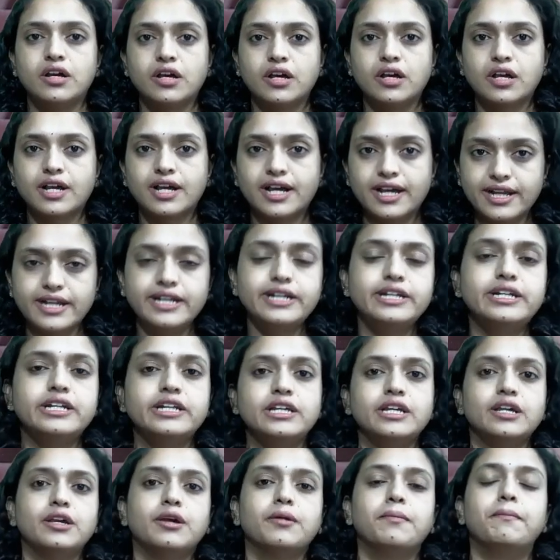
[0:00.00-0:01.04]

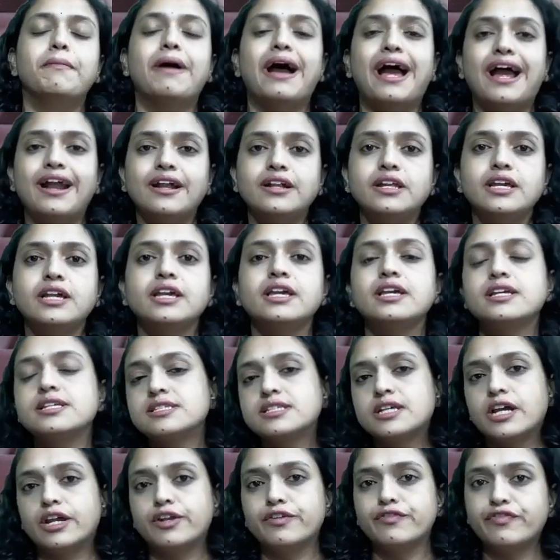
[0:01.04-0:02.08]
currently banding is
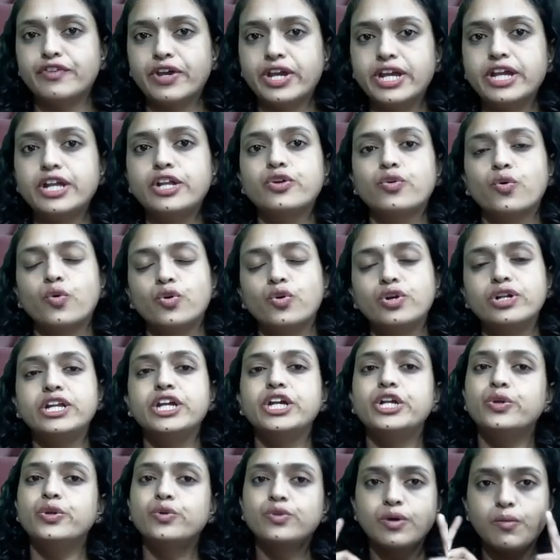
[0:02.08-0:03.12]
confined only
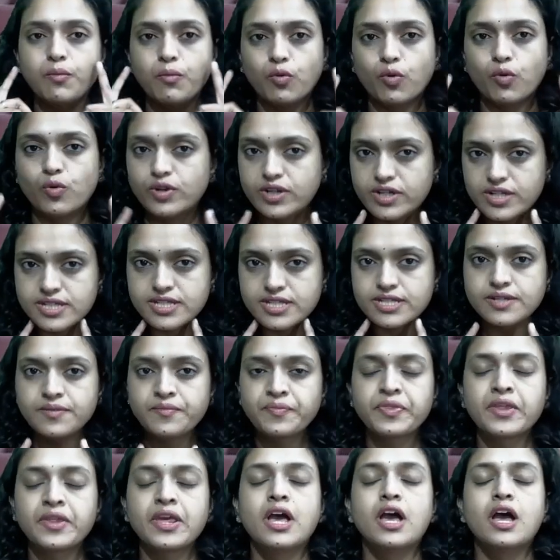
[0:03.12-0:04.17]
to the molars
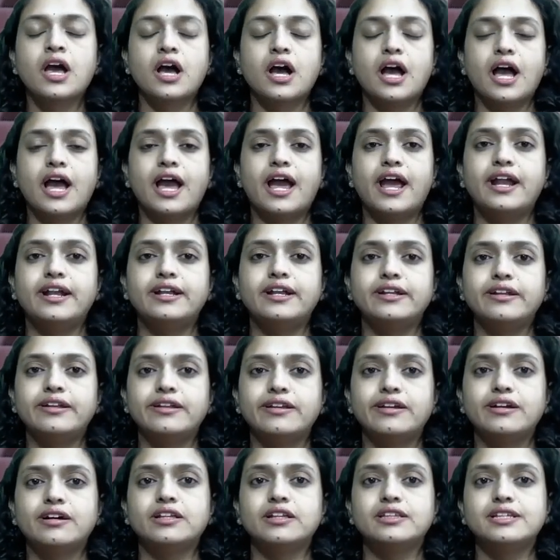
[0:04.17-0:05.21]
and
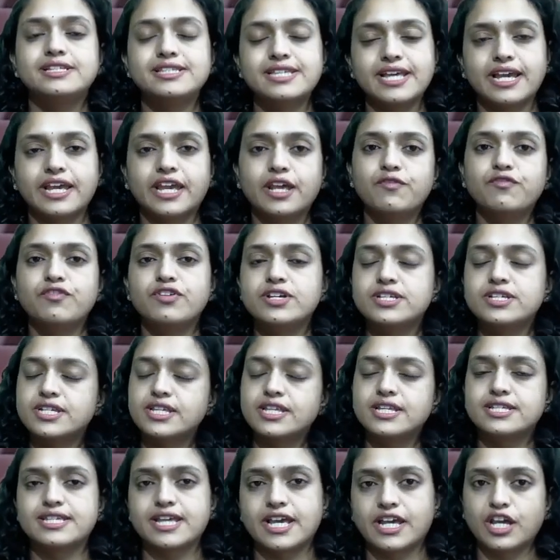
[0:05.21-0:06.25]
the second first and the
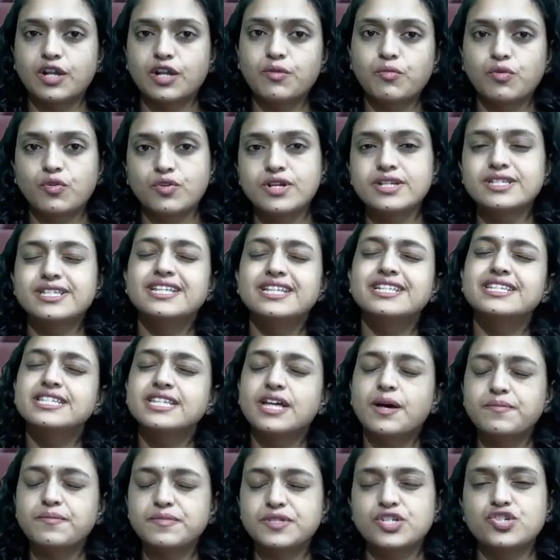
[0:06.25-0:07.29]
second molars in
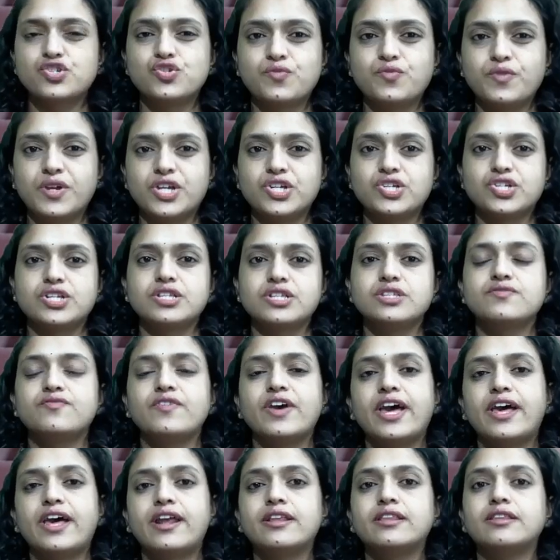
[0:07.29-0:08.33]
some situations
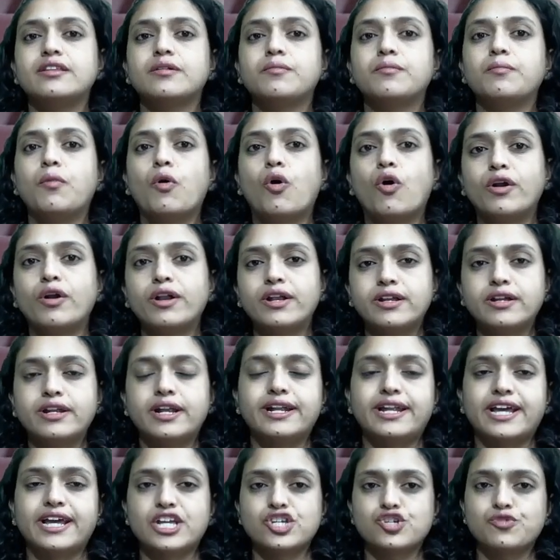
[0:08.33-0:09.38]
where the bonded
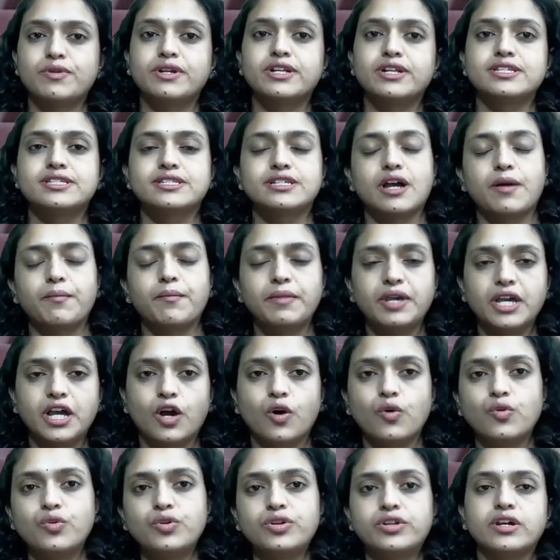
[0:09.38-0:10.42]
attachment is coming
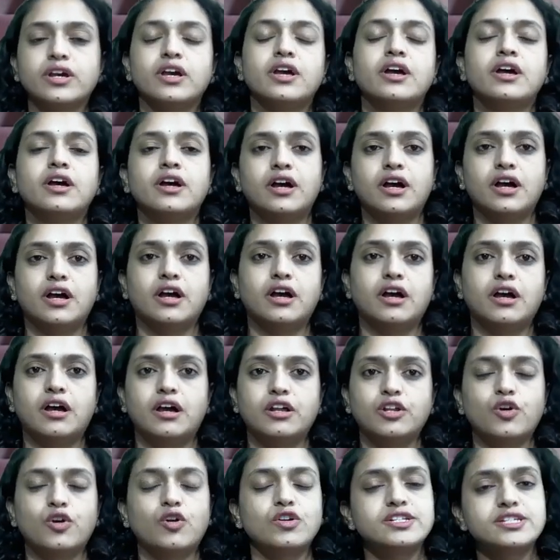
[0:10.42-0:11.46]
out,
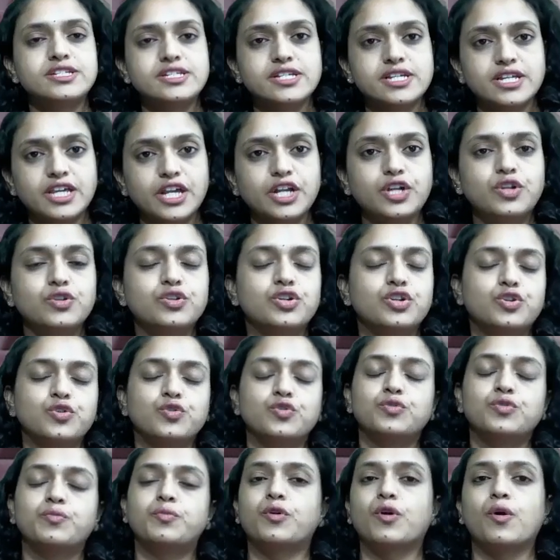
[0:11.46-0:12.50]
not sticking to the
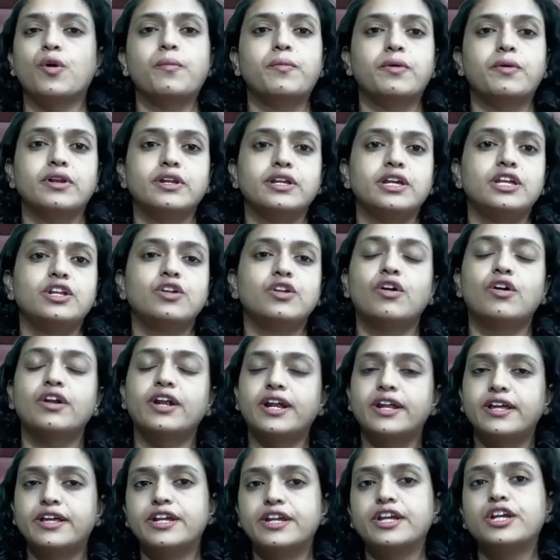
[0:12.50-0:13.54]
tooth properly, not
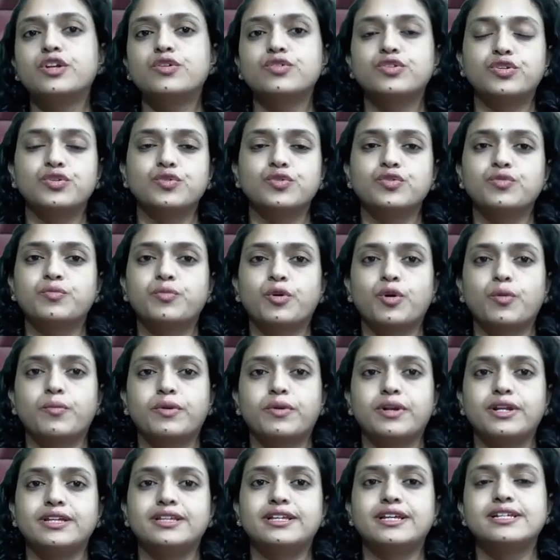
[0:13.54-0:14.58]
adhering to the tooth
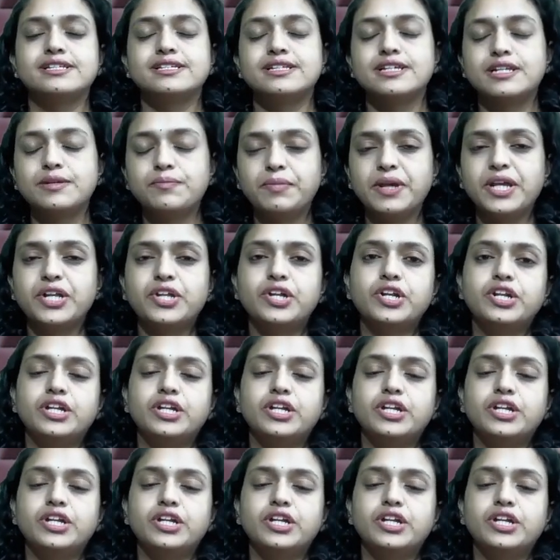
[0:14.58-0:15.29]
properly, there is a repeated